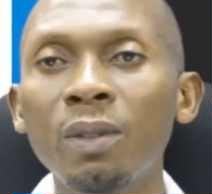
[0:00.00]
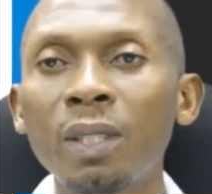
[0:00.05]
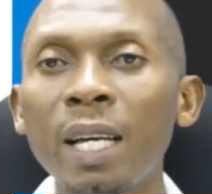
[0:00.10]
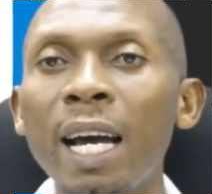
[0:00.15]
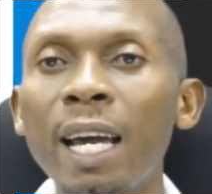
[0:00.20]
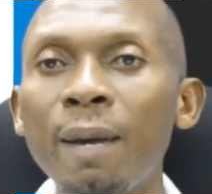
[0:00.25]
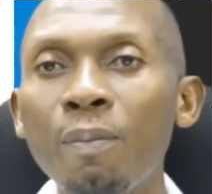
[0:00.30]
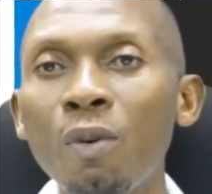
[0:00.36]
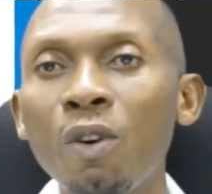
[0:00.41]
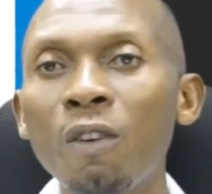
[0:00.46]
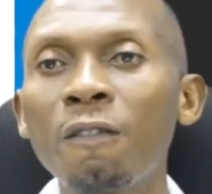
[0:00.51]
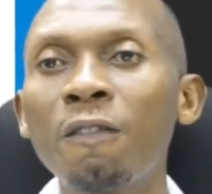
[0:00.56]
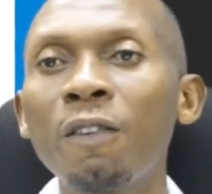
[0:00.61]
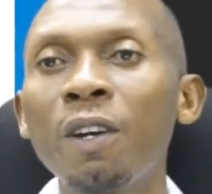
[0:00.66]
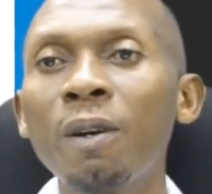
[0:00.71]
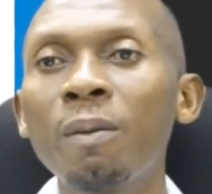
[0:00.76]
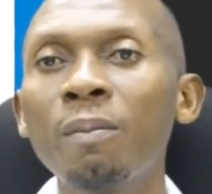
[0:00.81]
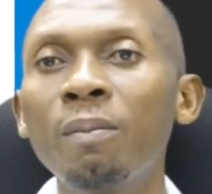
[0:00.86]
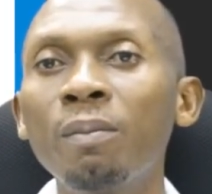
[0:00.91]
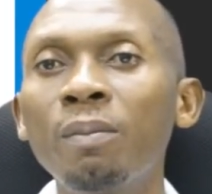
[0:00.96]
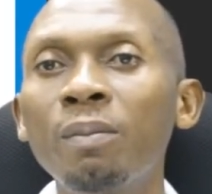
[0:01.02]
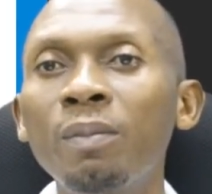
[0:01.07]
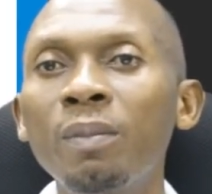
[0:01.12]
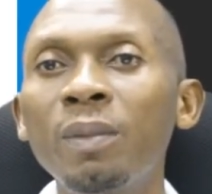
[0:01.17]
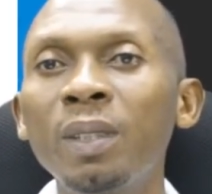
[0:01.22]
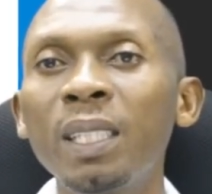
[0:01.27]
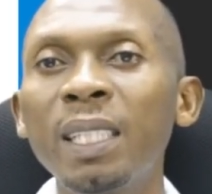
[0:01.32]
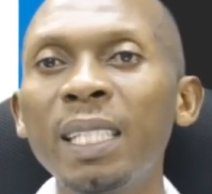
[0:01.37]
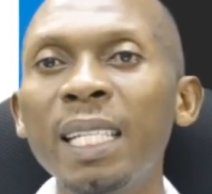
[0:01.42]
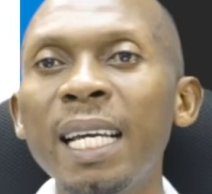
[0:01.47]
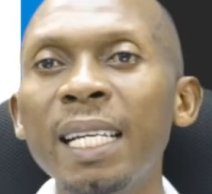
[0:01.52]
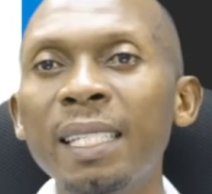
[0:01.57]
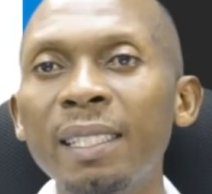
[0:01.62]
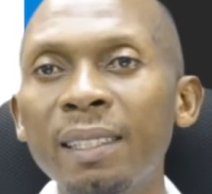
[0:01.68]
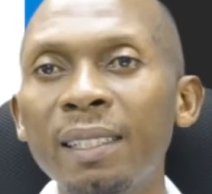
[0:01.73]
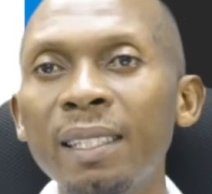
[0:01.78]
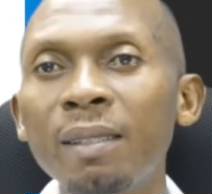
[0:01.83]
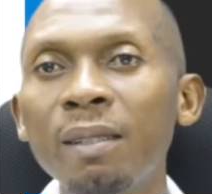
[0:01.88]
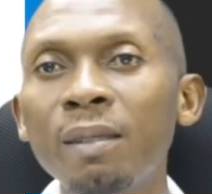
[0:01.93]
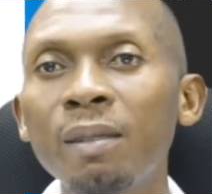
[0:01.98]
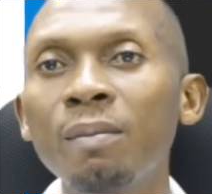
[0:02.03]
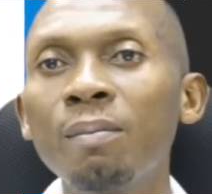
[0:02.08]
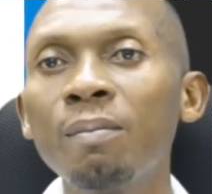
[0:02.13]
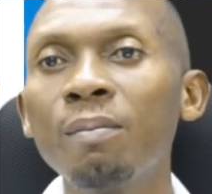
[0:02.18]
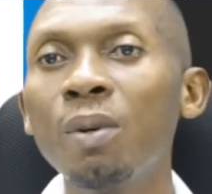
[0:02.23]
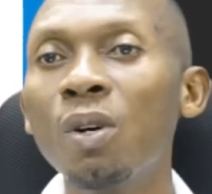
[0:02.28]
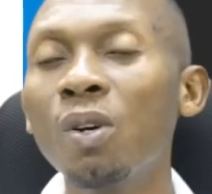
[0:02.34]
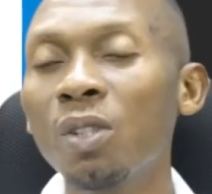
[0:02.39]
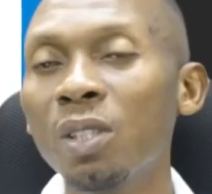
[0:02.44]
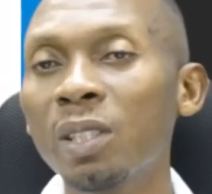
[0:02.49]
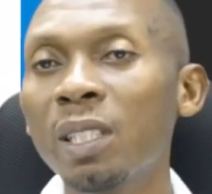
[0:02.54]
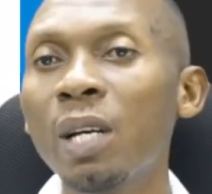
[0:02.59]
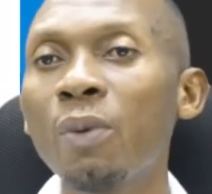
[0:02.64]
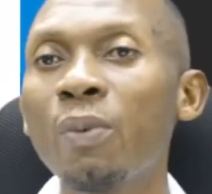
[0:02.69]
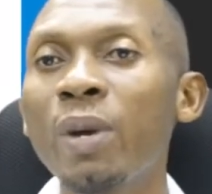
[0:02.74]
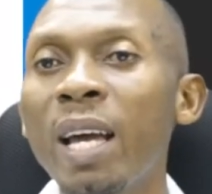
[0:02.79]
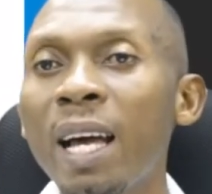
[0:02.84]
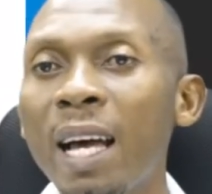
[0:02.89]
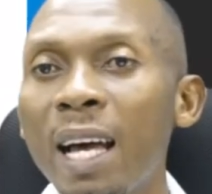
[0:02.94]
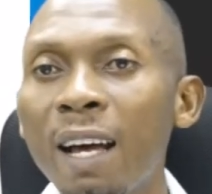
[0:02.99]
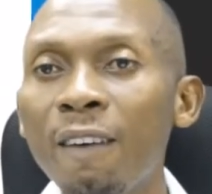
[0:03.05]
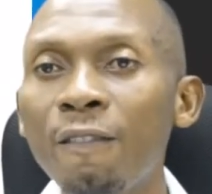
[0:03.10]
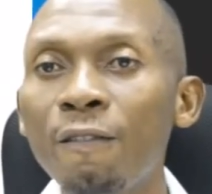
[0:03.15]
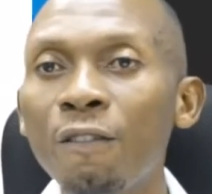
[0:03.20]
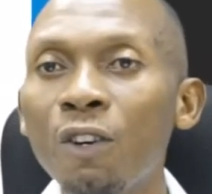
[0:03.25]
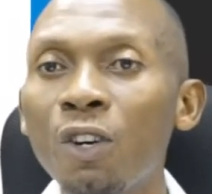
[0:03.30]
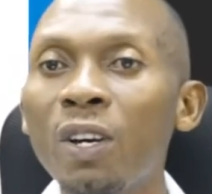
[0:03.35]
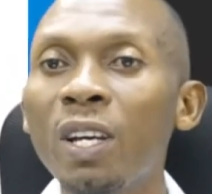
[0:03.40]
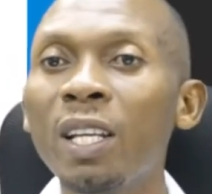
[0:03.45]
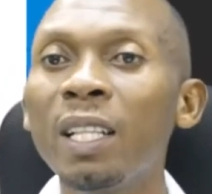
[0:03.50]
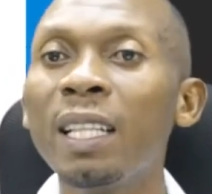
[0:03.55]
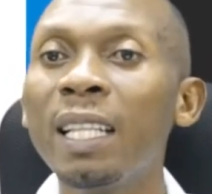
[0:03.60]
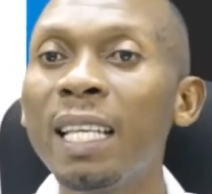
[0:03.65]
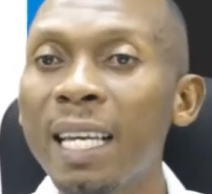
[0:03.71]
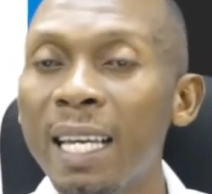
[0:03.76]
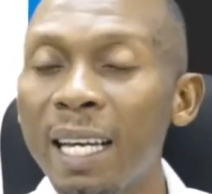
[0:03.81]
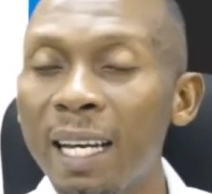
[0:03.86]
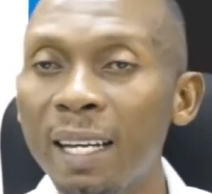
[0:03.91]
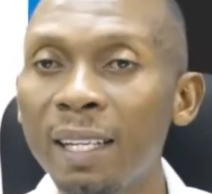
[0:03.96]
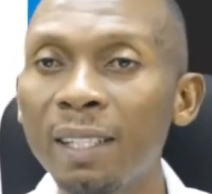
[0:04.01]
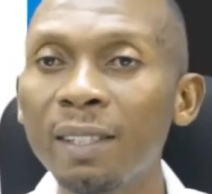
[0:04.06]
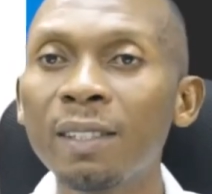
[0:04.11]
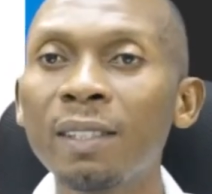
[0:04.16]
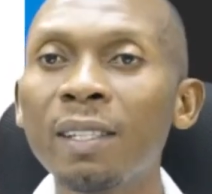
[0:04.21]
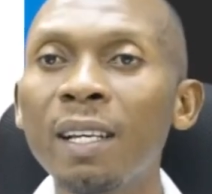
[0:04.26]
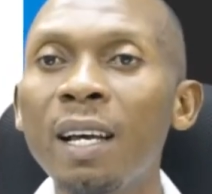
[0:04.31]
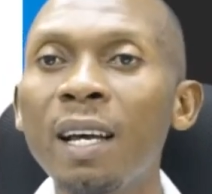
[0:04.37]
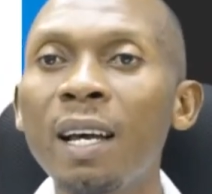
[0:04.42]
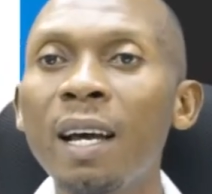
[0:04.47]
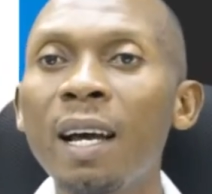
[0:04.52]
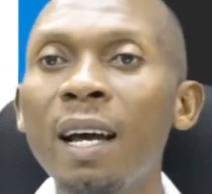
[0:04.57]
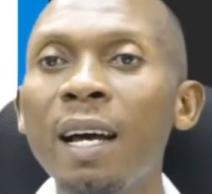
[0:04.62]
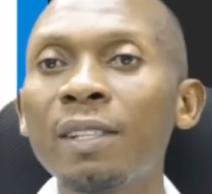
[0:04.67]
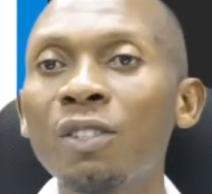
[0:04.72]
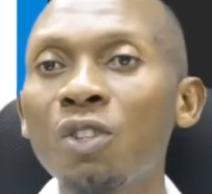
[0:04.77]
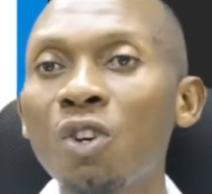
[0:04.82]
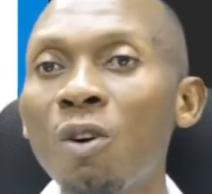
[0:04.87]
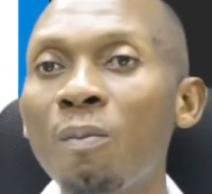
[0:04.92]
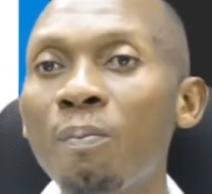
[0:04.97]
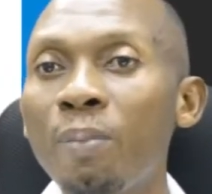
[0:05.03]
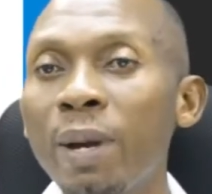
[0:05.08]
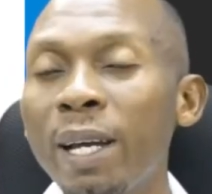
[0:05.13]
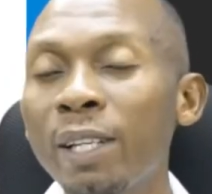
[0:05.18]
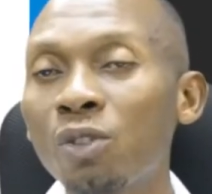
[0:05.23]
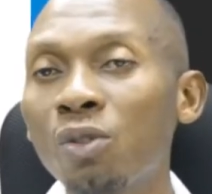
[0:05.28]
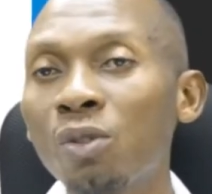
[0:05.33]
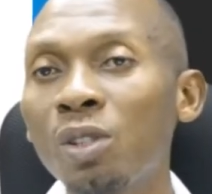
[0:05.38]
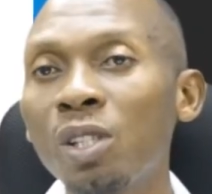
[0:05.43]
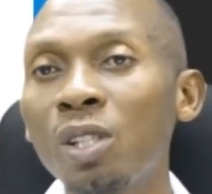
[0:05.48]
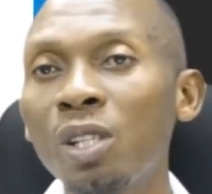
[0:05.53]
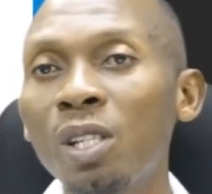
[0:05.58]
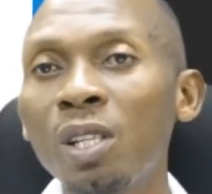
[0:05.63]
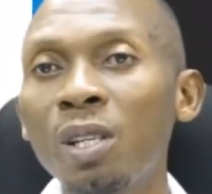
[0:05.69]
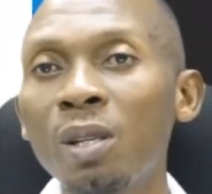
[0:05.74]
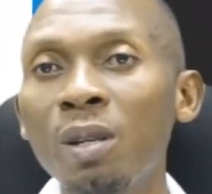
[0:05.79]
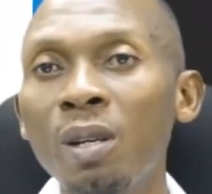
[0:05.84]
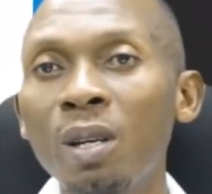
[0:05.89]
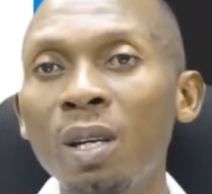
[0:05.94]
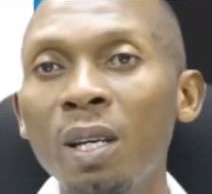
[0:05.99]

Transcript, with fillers: type of um, nesting box that we have for layers as compared to the